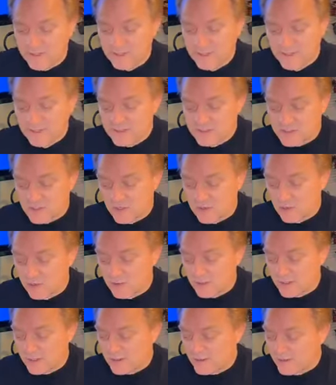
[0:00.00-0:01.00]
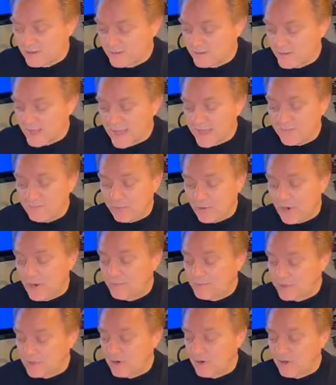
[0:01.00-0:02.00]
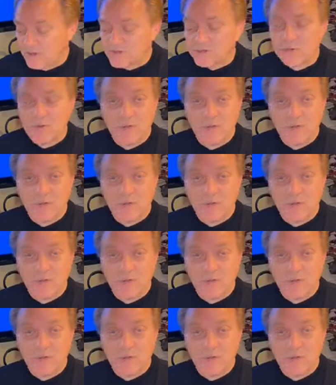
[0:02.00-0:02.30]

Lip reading: So that prompted also